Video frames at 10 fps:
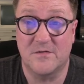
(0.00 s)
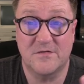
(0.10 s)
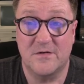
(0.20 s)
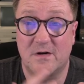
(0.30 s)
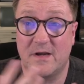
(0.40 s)

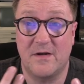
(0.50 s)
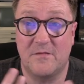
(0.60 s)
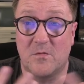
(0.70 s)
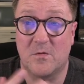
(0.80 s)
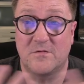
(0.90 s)
suddenly
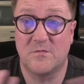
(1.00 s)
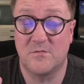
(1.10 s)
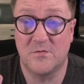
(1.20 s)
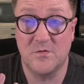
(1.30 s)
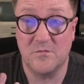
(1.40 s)
if you want
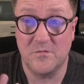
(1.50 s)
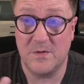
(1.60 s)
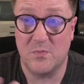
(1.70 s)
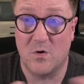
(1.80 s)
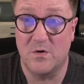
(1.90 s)
to do
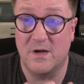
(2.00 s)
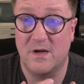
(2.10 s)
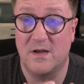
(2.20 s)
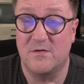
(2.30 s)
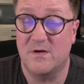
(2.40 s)

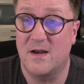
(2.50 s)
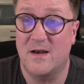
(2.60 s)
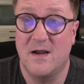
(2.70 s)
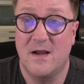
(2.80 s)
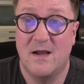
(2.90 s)
reporting and you get